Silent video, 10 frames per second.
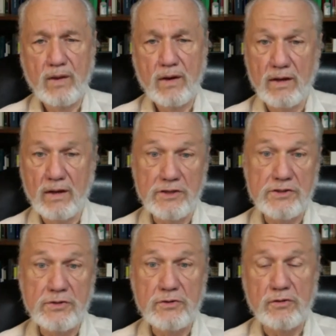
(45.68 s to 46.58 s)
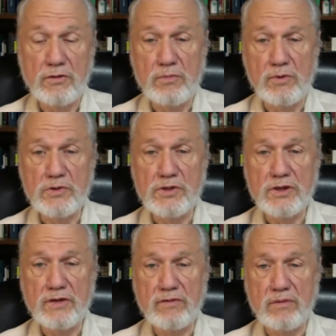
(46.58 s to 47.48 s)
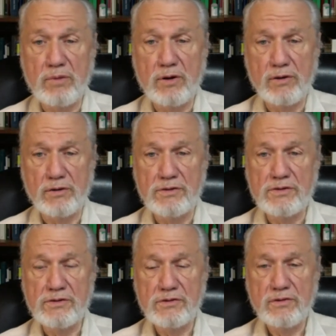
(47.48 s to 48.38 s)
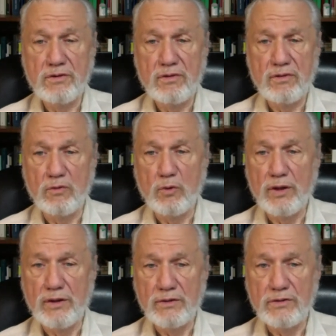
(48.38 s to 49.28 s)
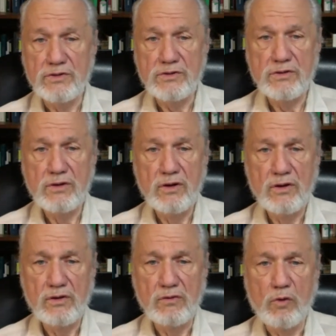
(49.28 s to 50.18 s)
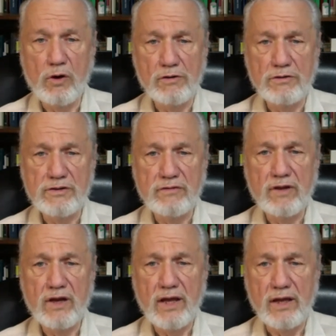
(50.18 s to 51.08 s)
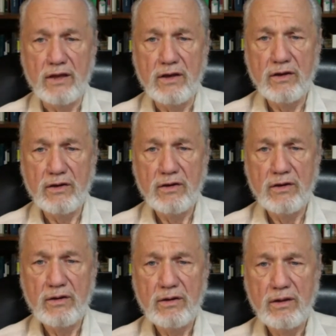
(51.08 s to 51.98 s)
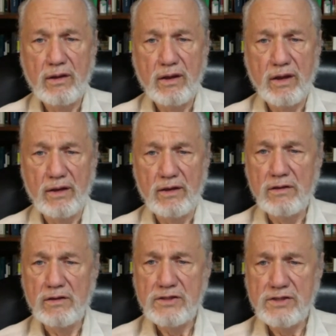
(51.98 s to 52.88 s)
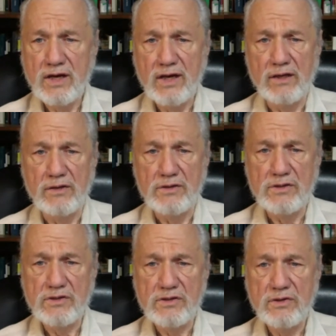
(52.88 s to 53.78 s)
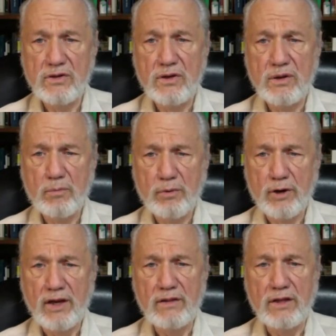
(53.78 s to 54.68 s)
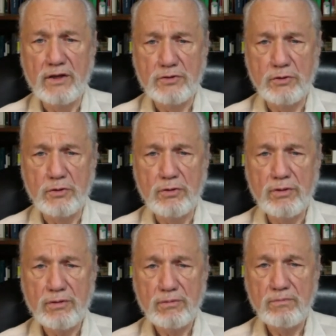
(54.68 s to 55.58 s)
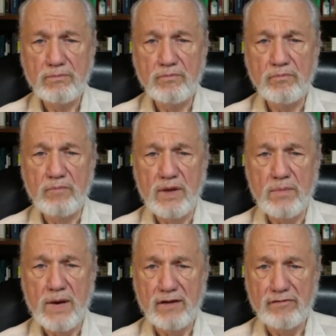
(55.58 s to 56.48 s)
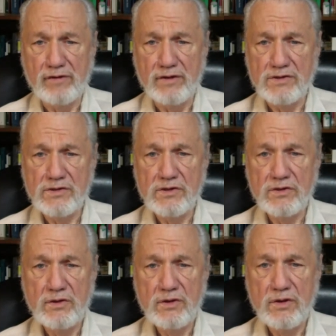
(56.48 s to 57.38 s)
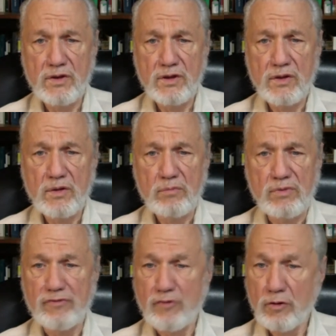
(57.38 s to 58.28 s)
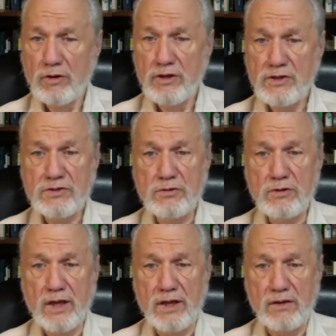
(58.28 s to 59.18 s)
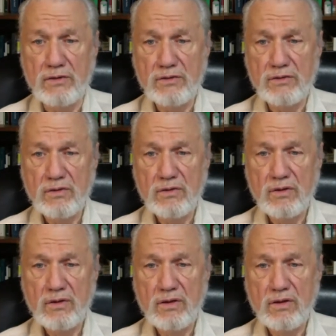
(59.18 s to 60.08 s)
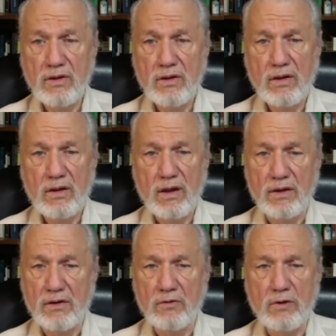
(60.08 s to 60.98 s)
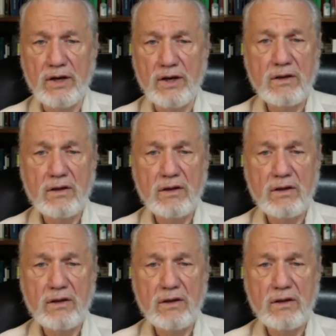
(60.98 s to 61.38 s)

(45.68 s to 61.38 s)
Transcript: I listen to the music of the birds, the winds, the waters of the lake, and in the silence pray that truth may manifest before it is too late and a great